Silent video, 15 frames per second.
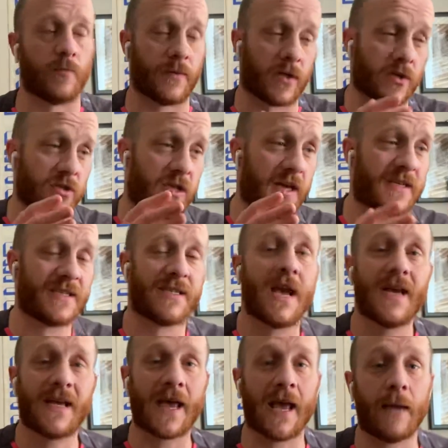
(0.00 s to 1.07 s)
Because this
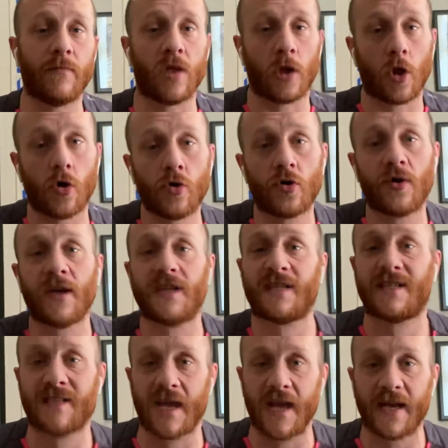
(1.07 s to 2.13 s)
game, the longer it
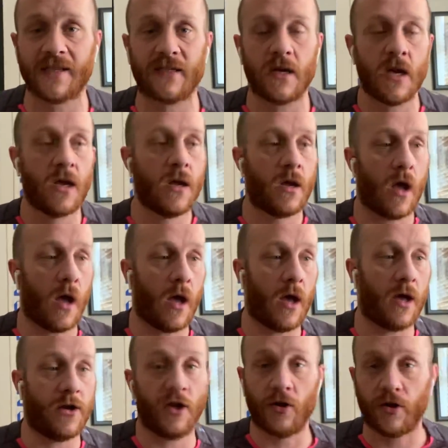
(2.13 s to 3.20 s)
stays
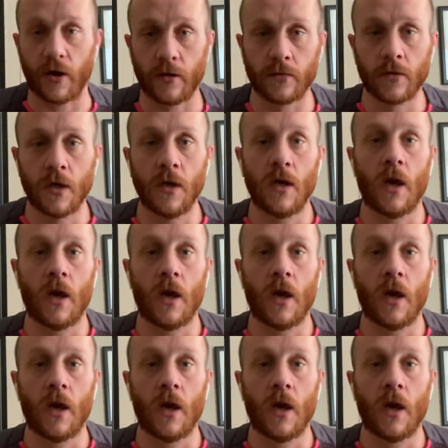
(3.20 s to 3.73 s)
0-0,